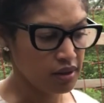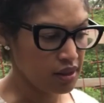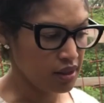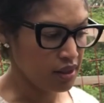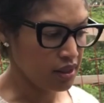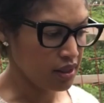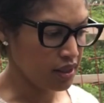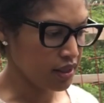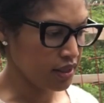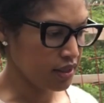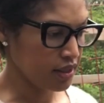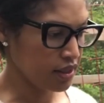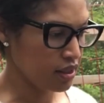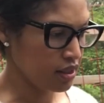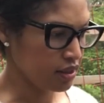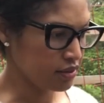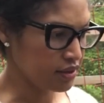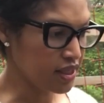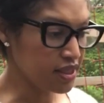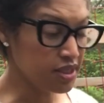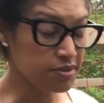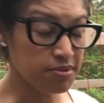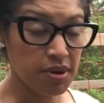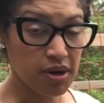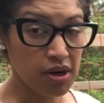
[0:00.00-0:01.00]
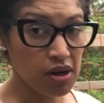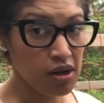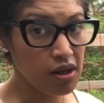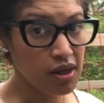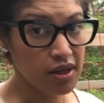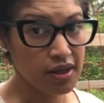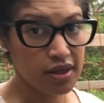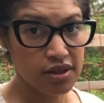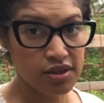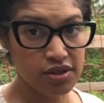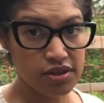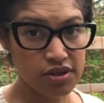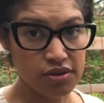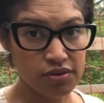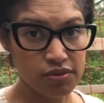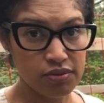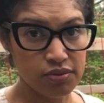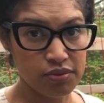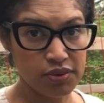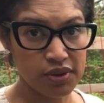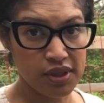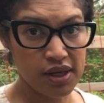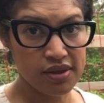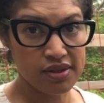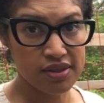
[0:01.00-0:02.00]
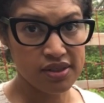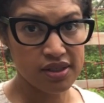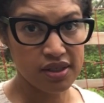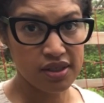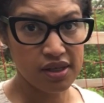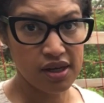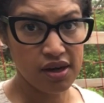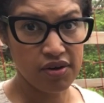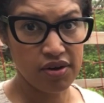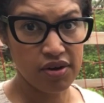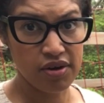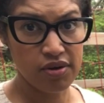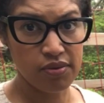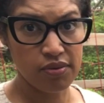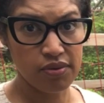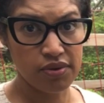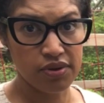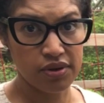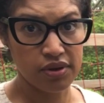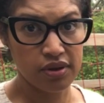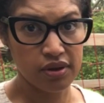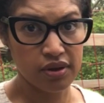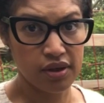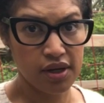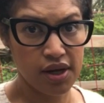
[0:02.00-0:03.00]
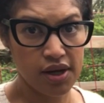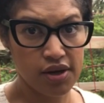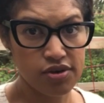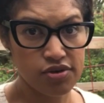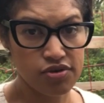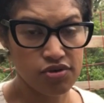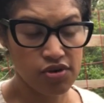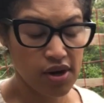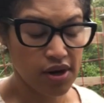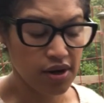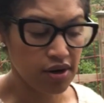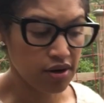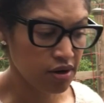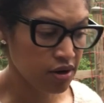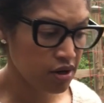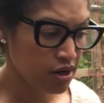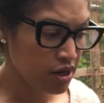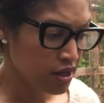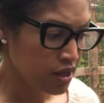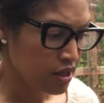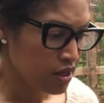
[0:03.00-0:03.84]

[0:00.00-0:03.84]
And uh, that's about all I can do without sitting out here with a hair dryer.